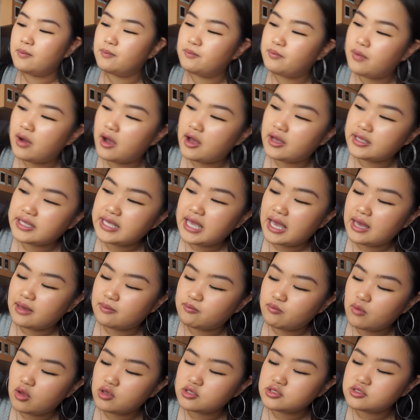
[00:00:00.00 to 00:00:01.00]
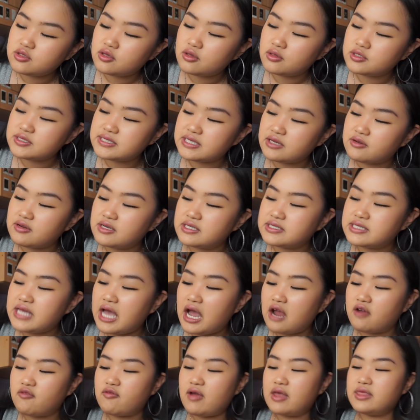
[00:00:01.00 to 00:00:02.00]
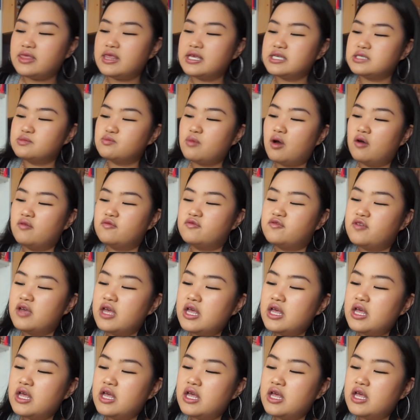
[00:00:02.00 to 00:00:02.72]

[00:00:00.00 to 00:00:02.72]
But yeah, most of the series that I read this month